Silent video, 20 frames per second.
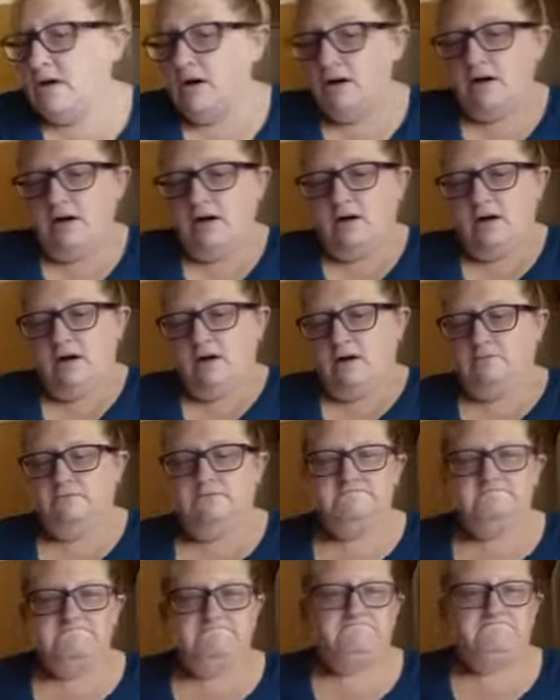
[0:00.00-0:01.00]
um,
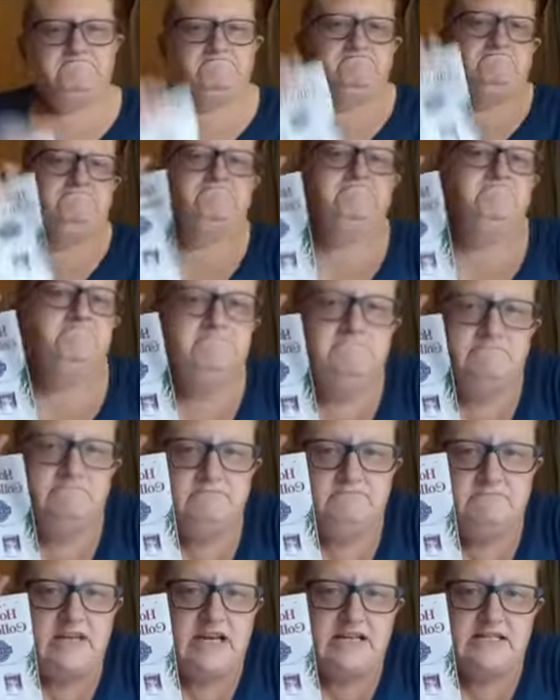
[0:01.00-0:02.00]

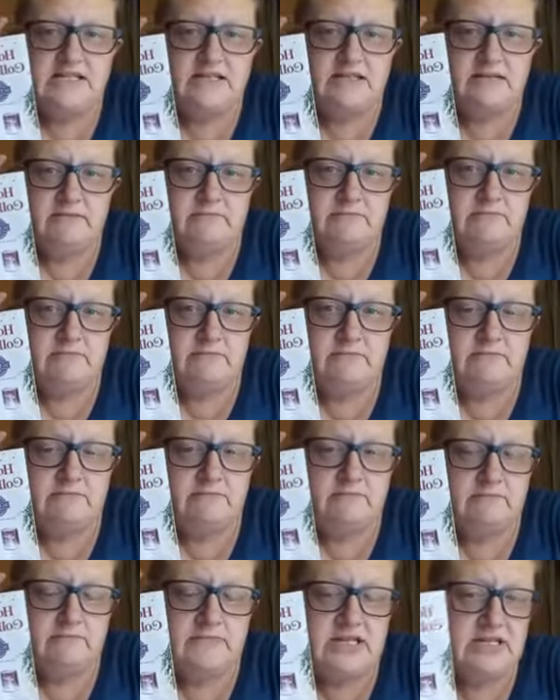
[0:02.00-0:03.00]
that's
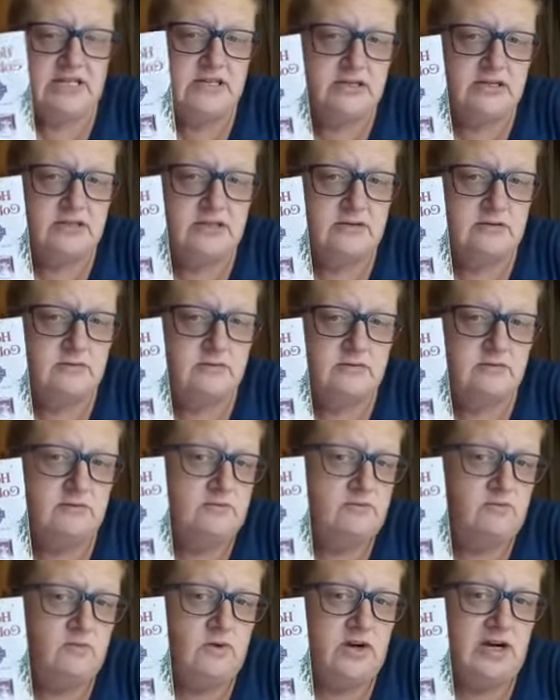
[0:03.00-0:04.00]
that's
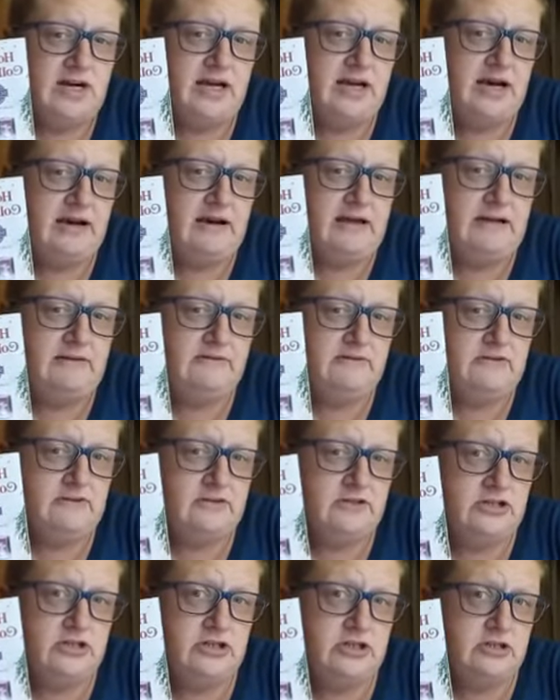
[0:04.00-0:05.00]
what I got
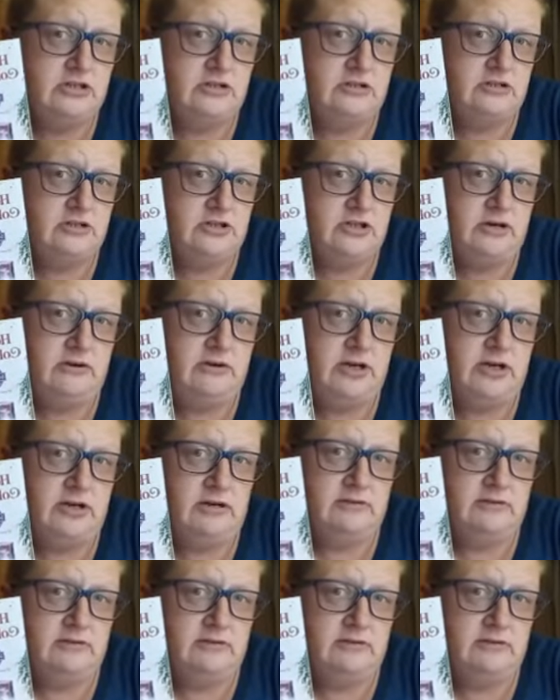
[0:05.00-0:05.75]
to show you.